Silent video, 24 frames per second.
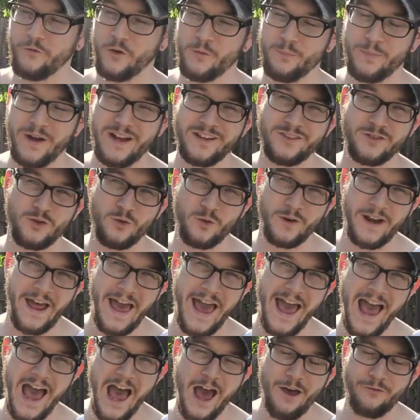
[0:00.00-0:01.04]
foot by
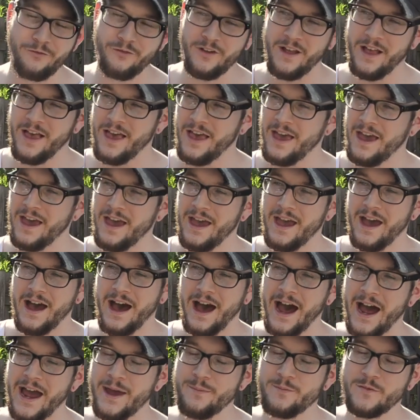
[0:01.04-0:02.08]
2.5,
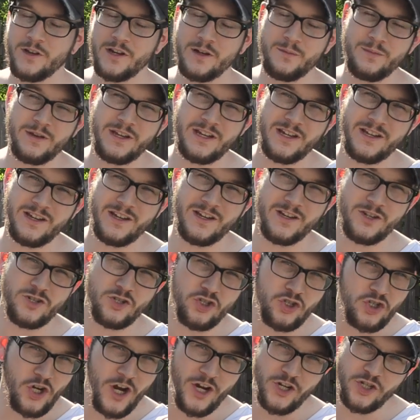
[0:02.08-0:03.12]
I'm gonna be
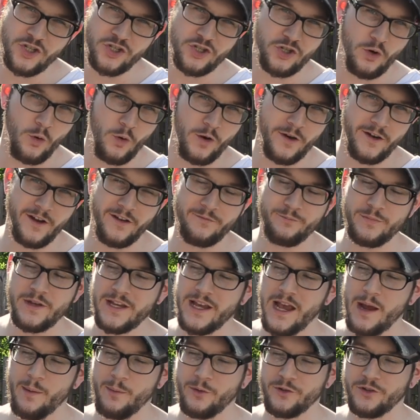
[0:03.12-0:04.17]
just short of
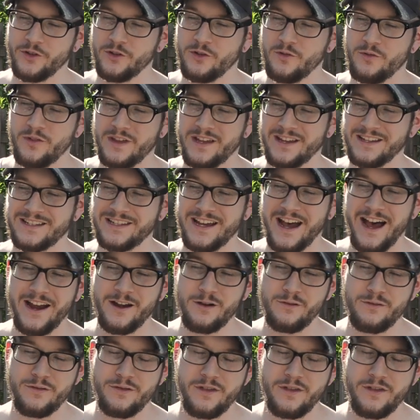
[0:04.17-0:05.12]
being able to do the entire